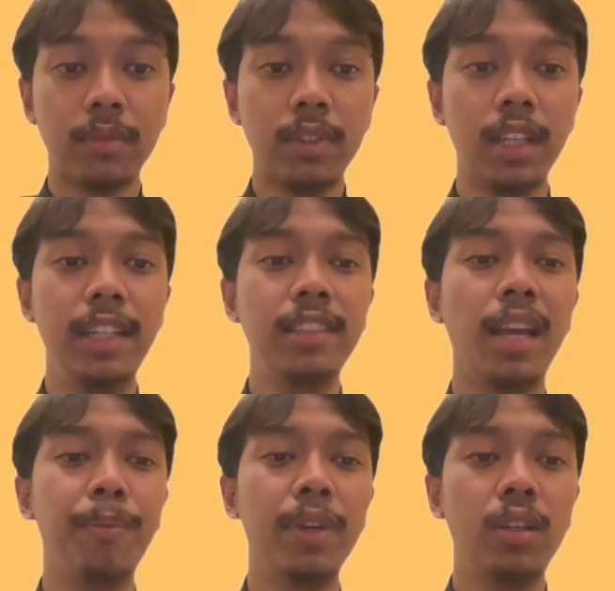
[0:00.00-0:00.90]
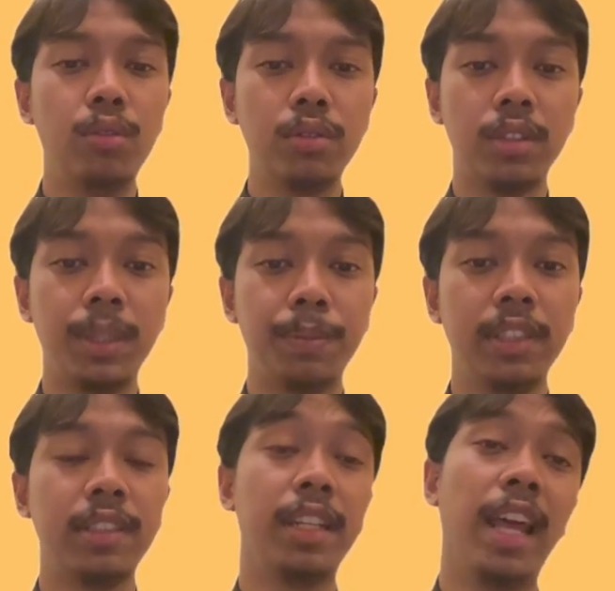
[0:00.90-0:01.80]
This happens due to the
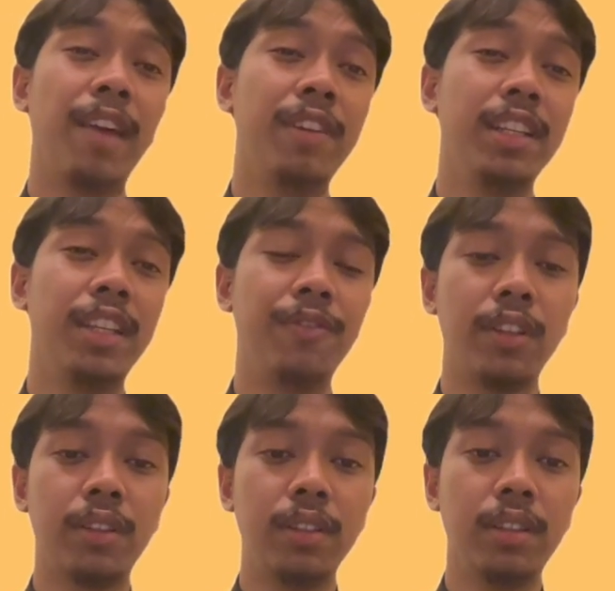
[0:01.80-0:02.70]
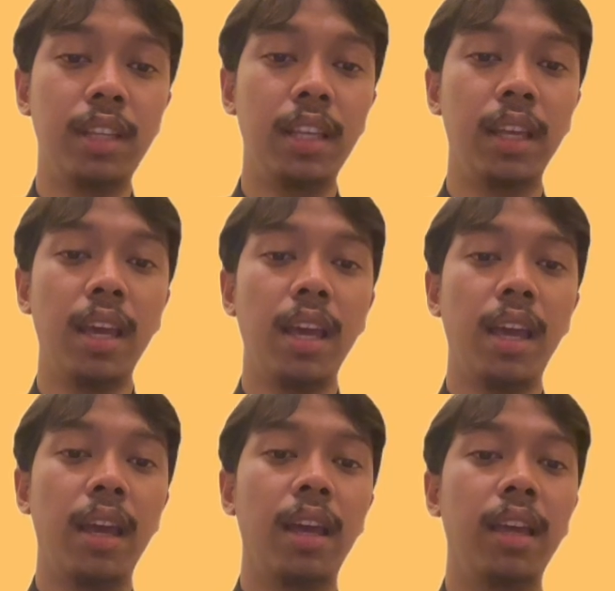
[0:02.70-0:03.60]
person having difficulty
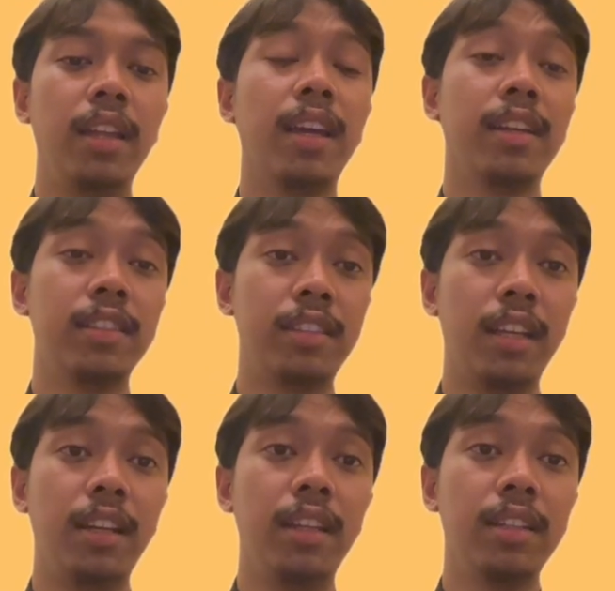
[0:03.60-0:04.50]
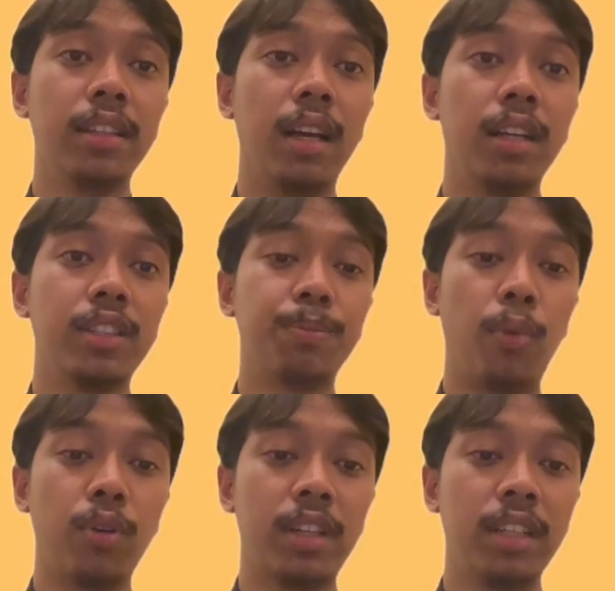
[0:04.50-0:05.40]
in understanding
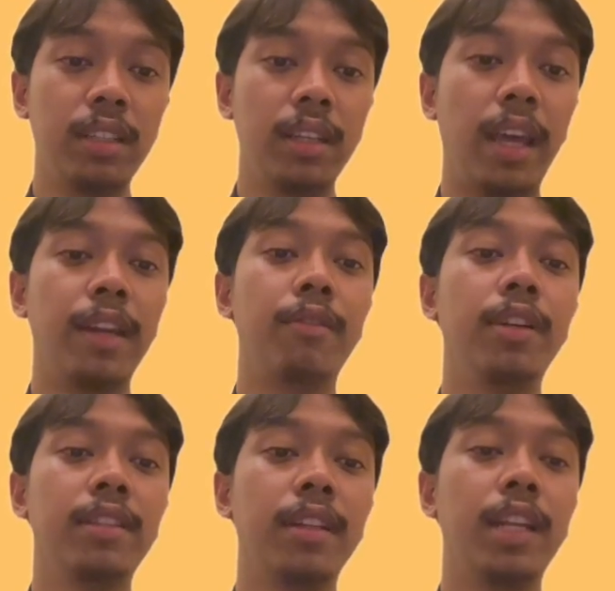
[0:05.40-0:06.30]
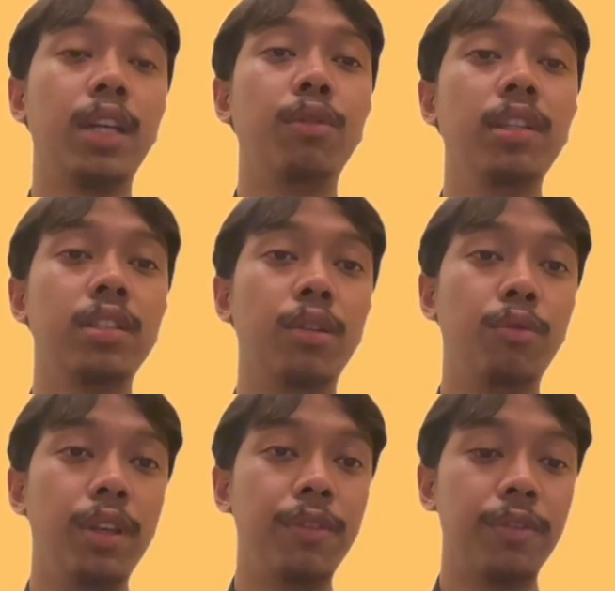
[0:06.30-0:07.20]
spoken and written language,
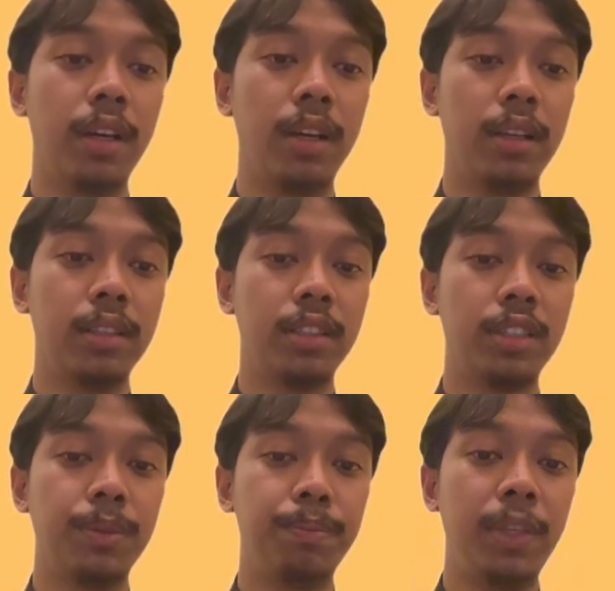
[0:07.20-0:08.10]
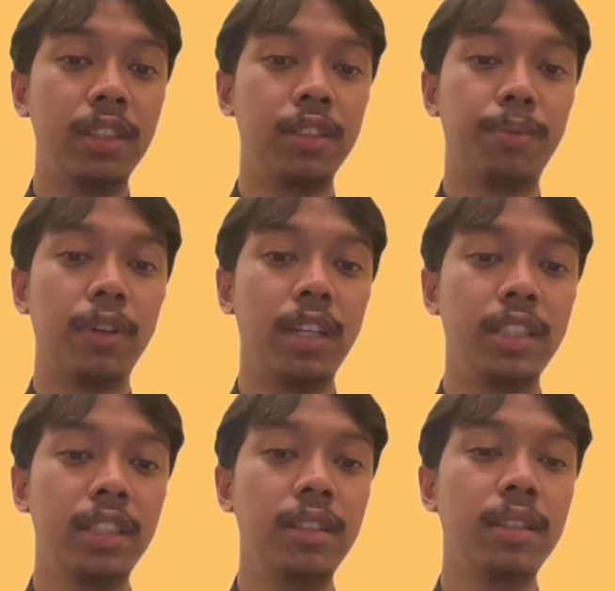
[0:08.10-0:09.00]
with speech
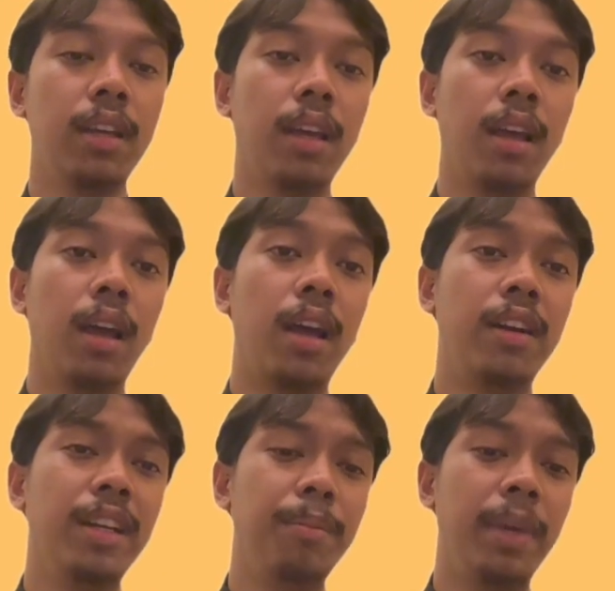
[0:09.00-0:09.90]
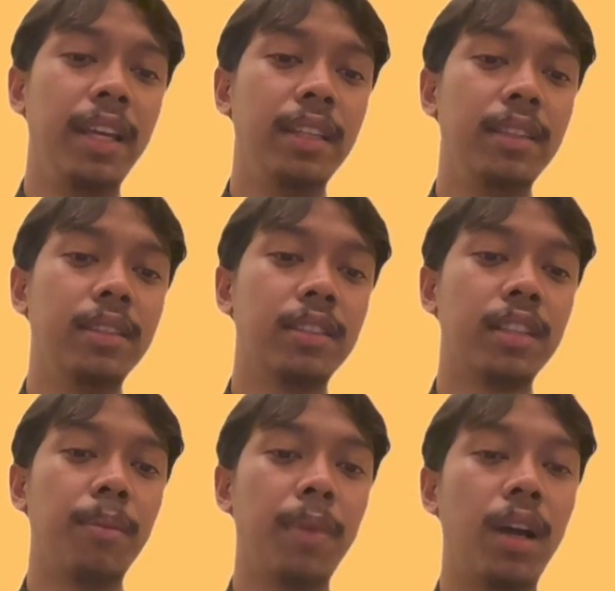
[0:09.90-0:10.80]
production remain
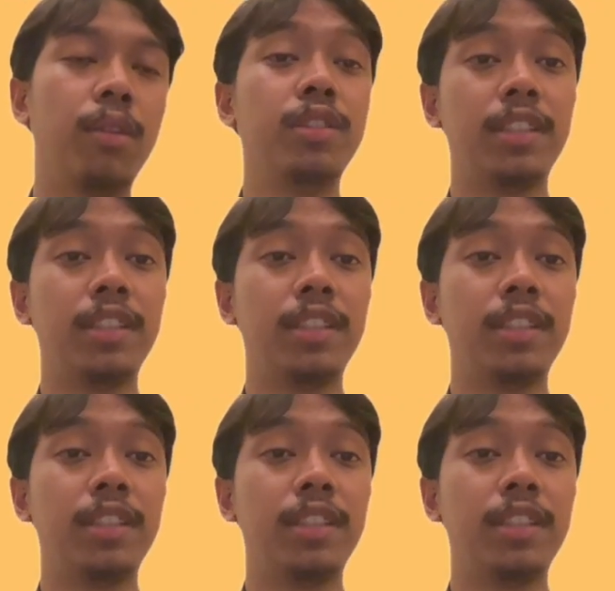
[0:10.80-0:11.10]
somehow